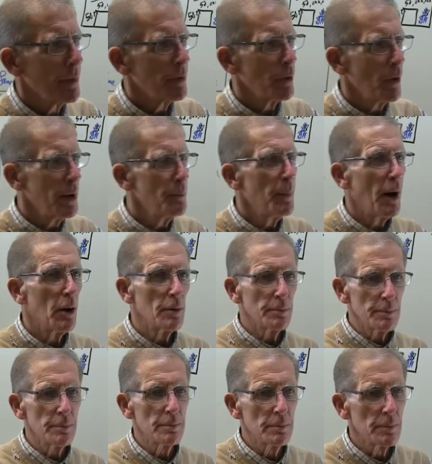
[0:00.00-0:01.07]
So he
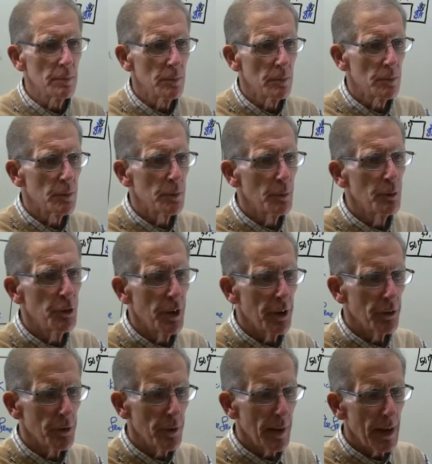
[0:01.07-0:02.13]
bought some
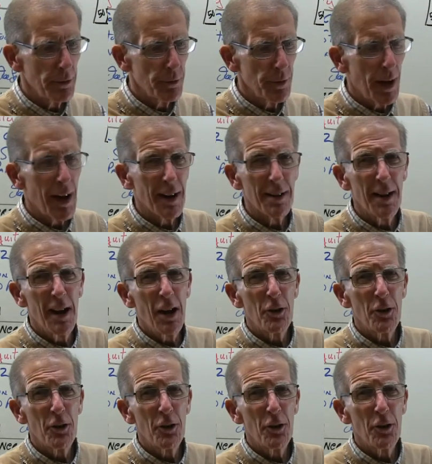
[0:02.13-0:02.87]
shares of that stock.